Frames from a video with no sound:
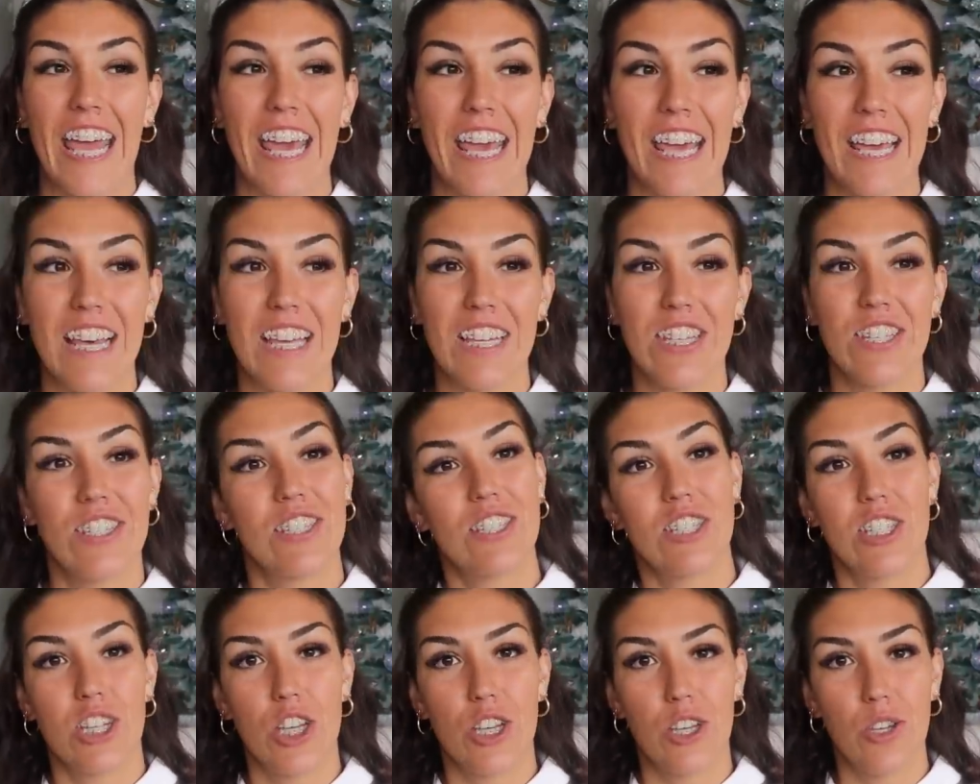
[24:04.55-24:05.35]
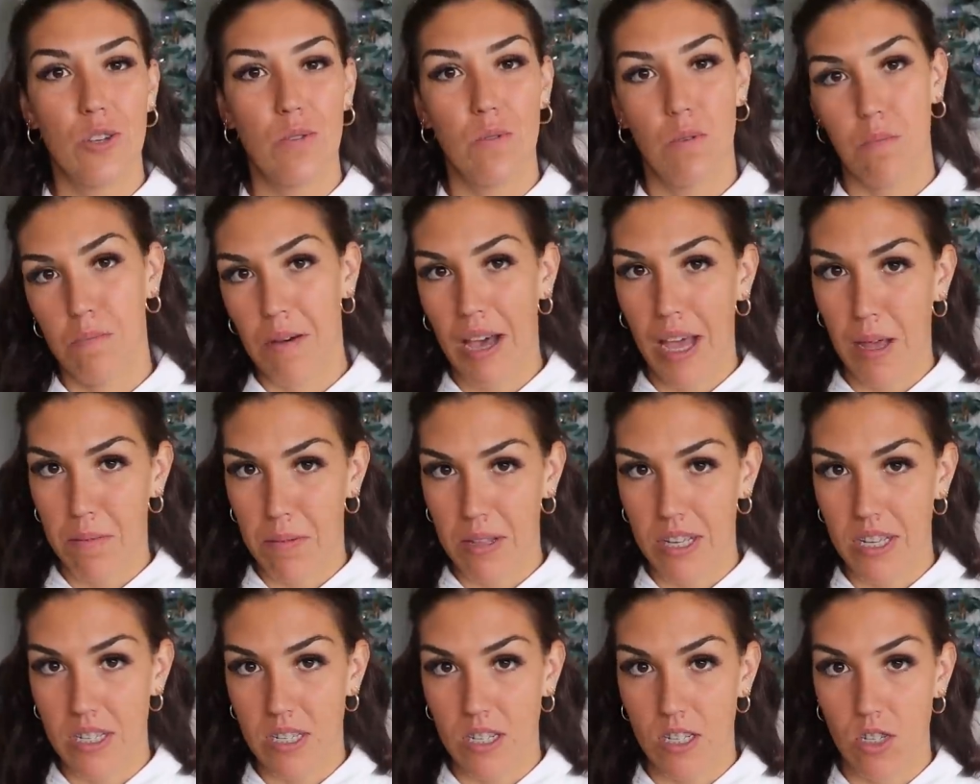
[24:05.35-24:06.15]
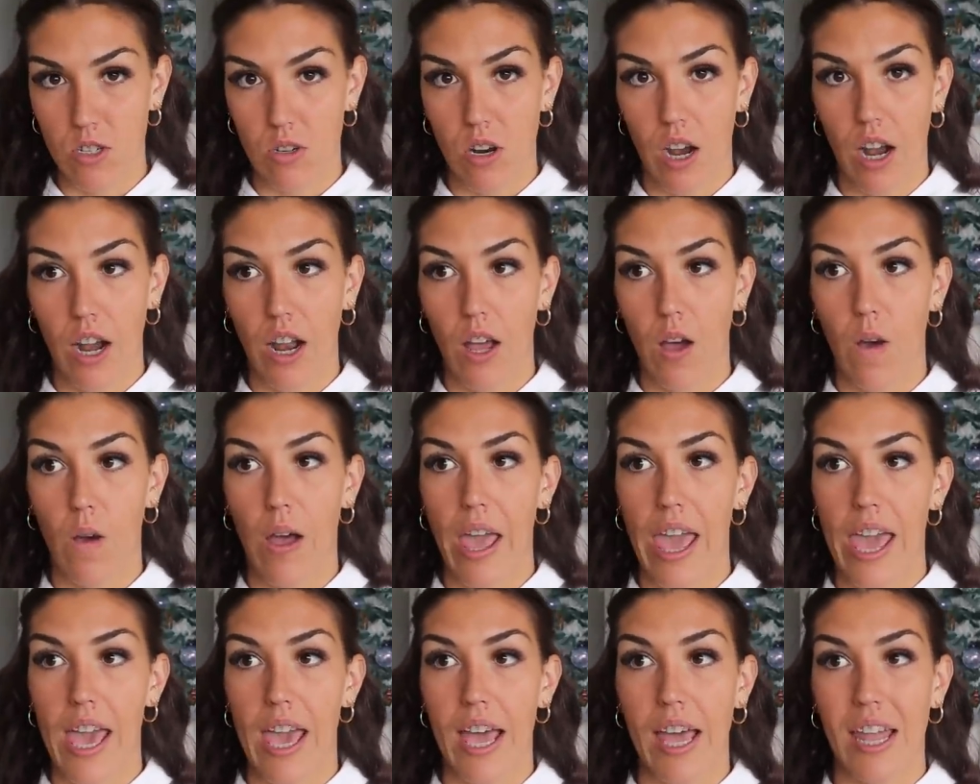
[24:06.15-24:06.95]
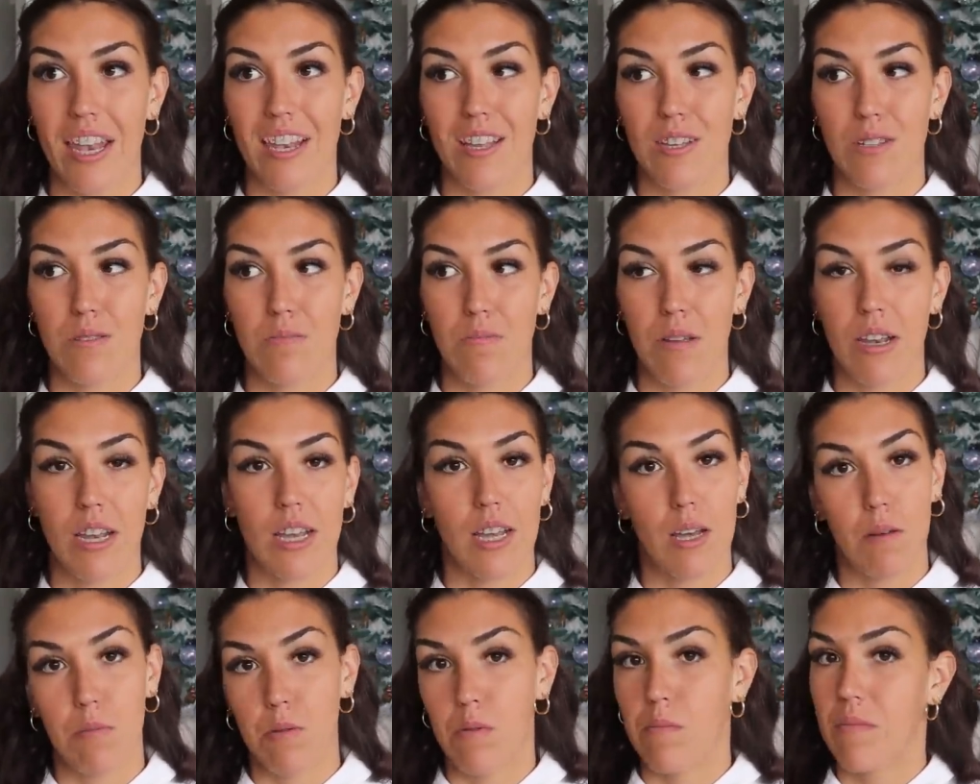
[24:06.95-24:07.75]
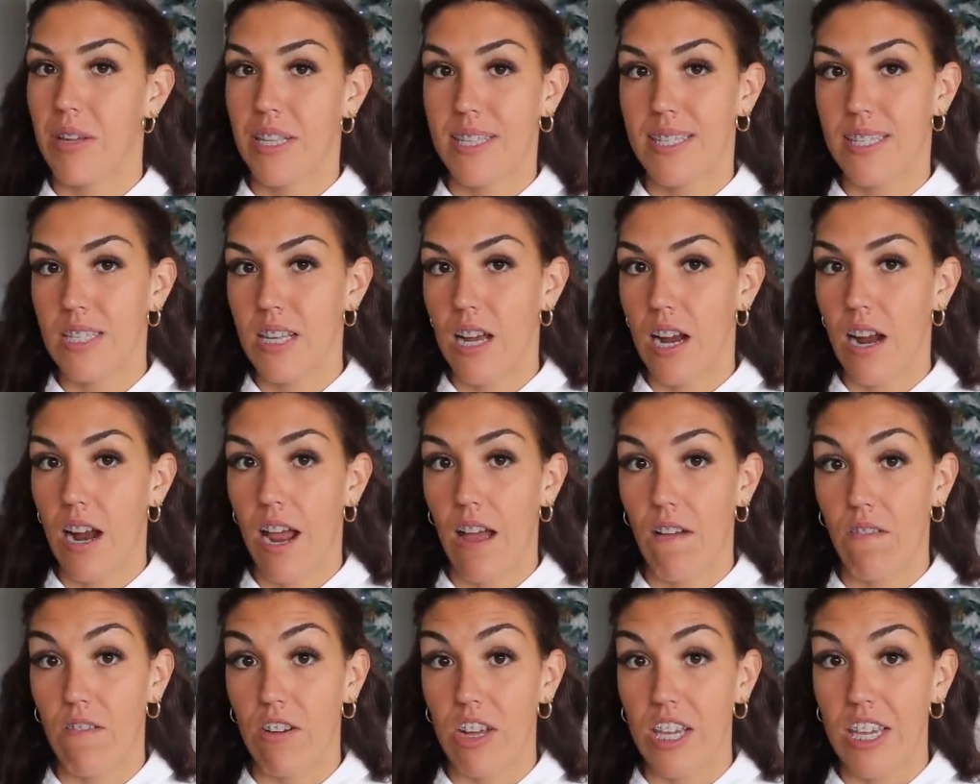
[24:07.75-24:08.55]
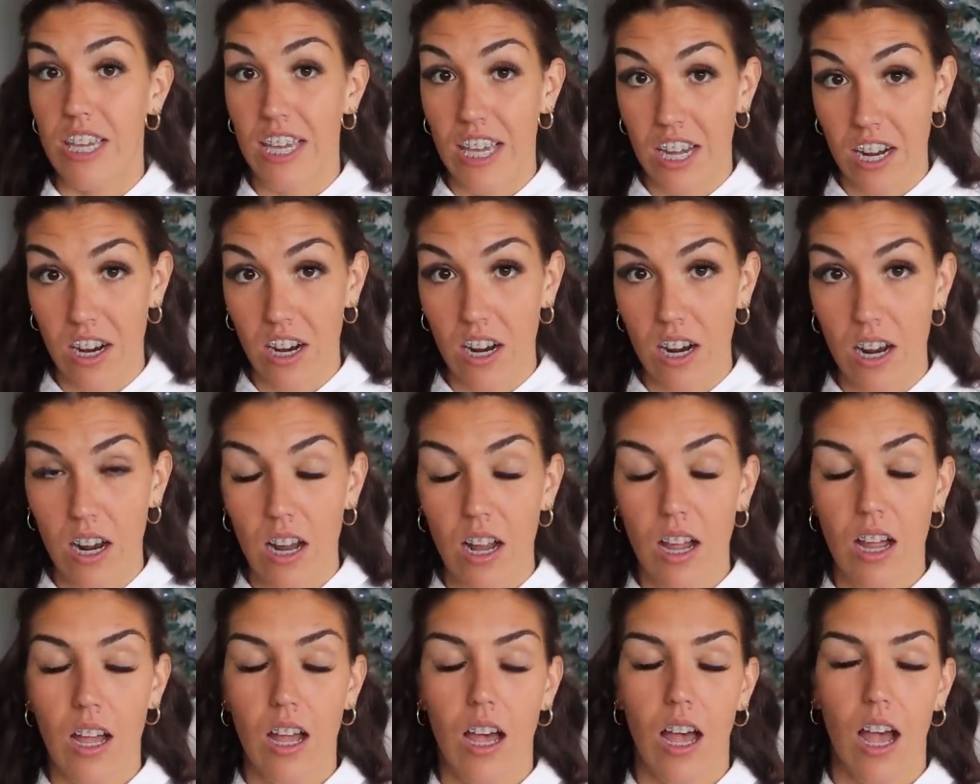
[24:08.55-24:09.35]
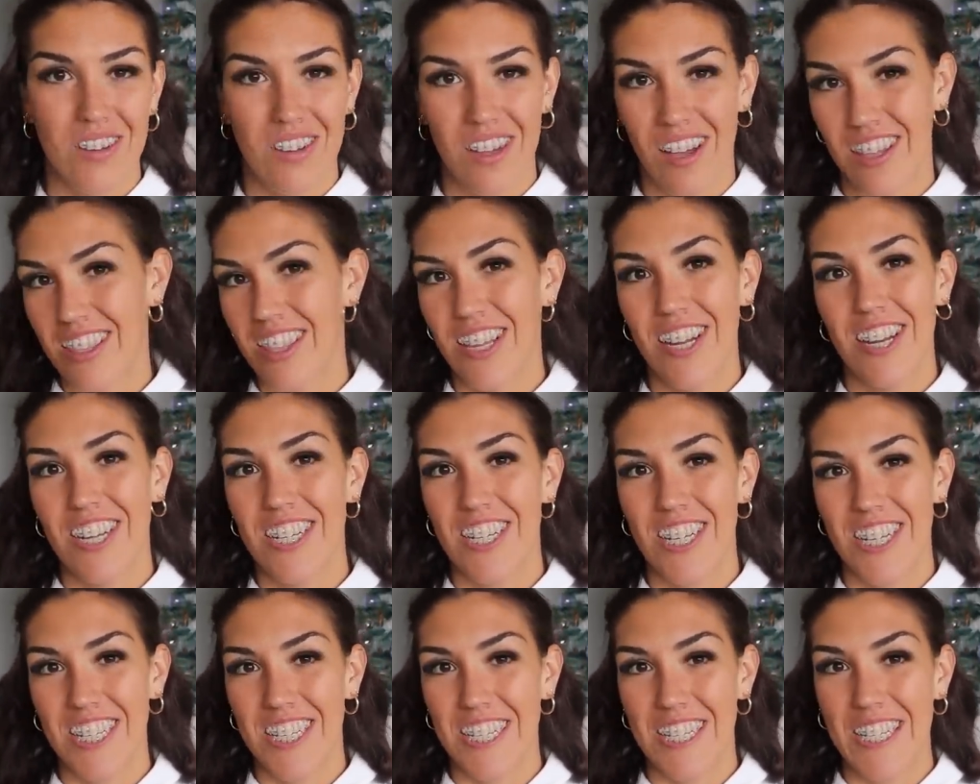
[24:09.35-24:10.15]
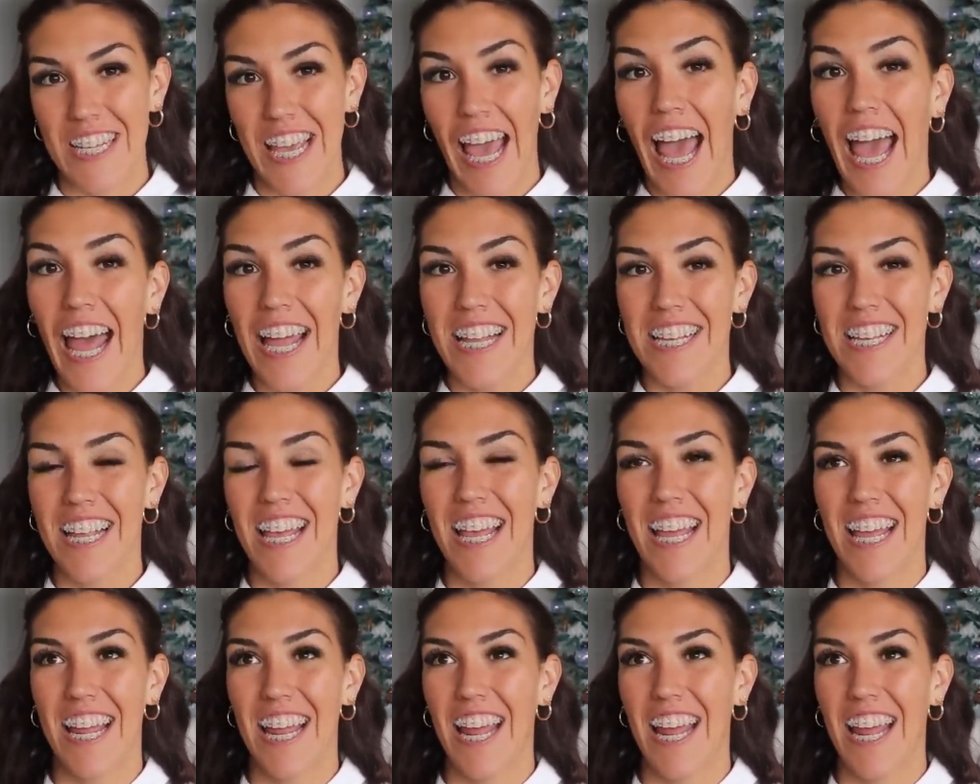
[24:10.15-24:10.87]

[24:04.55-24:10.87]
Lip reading: is to buy a place in Toronto and spend a couple months there every year. Not there just yet.